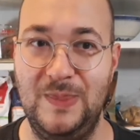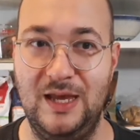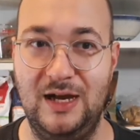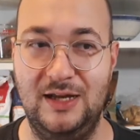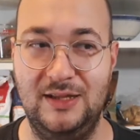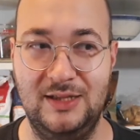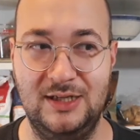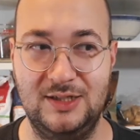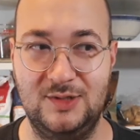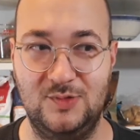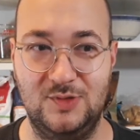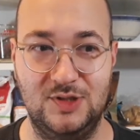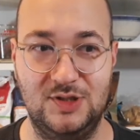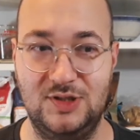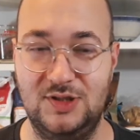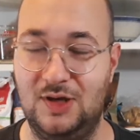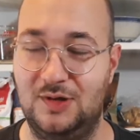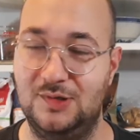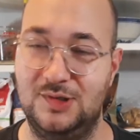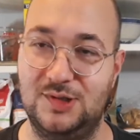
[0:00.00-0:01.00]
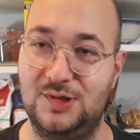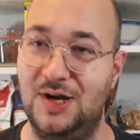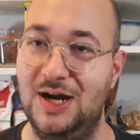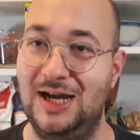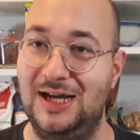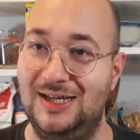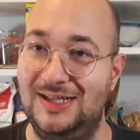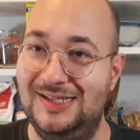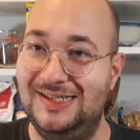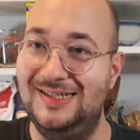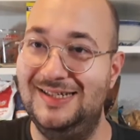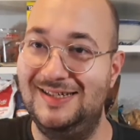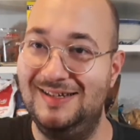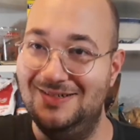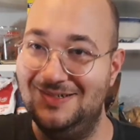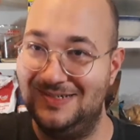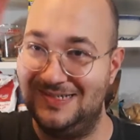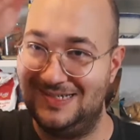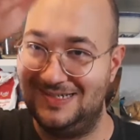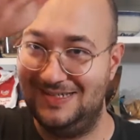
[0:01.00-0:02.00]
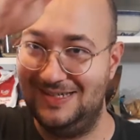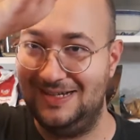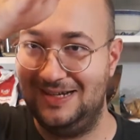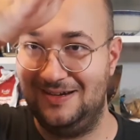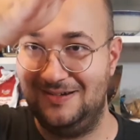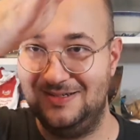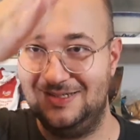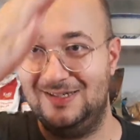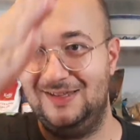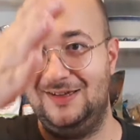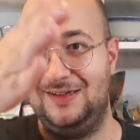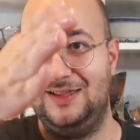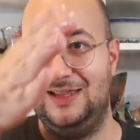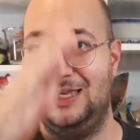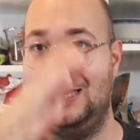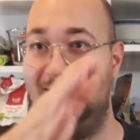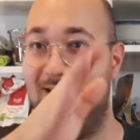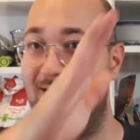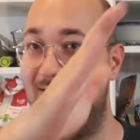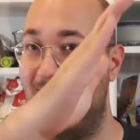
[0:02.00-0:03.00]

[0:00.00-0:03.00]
And this was so strange because, you know, it's like here's